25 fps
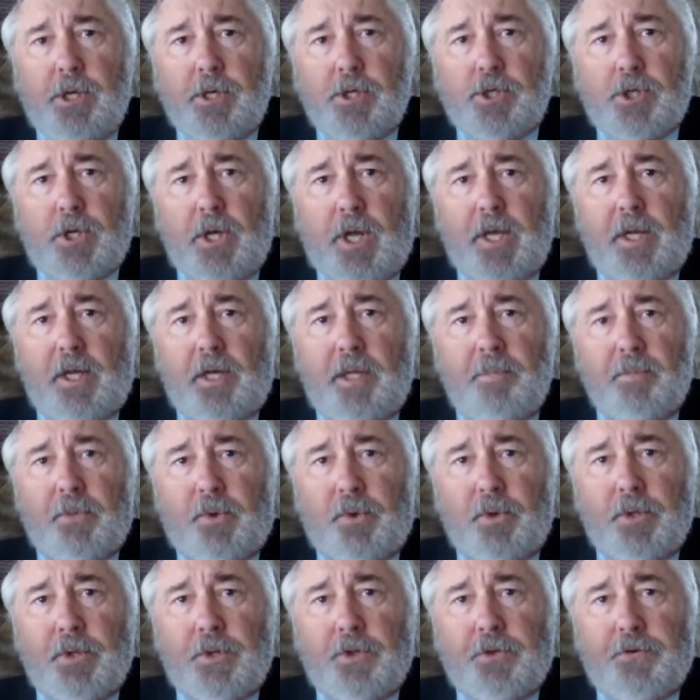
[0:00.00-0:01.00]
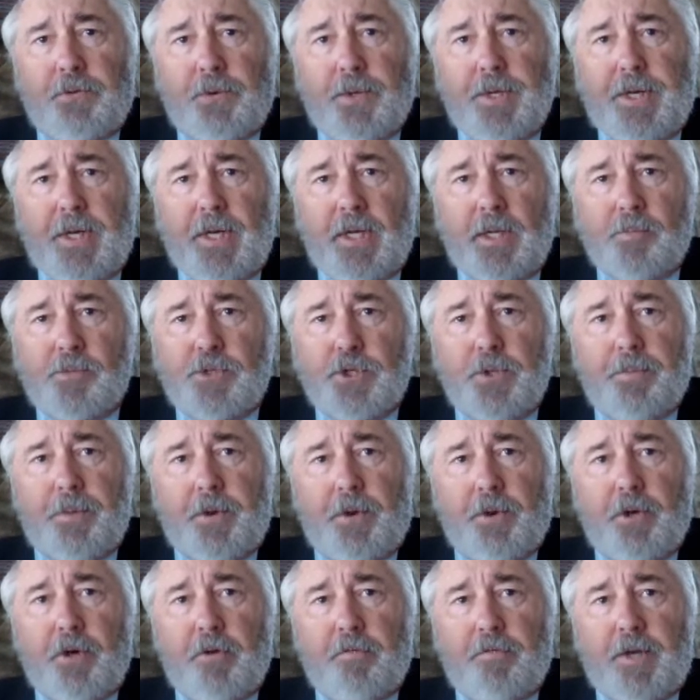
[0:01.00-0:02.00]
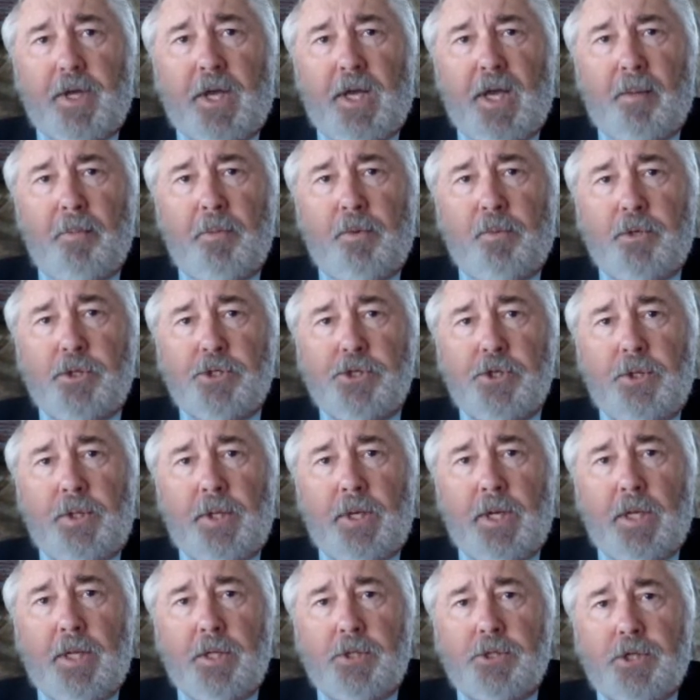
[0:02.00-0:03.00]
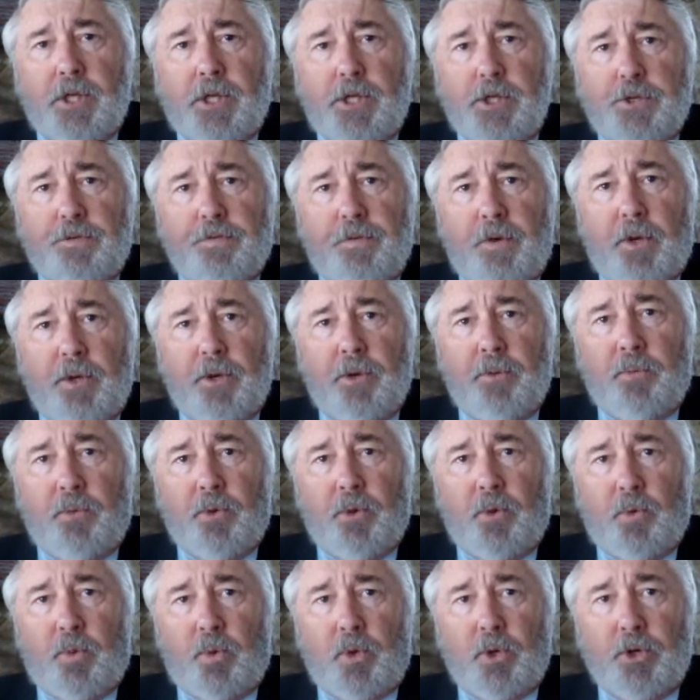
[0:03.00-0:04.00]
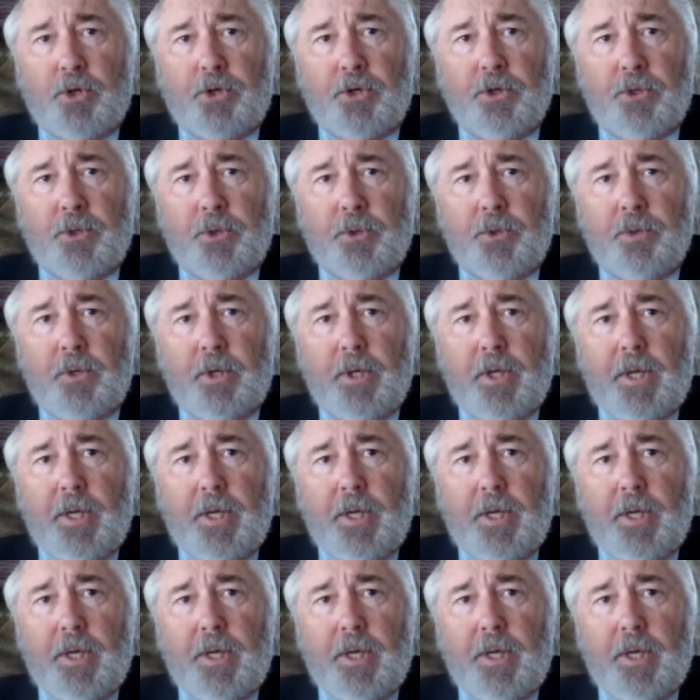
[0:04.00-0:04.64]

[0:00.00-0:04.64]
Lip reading: slightly more than 3 times the period of time in which the United States fought in World War II.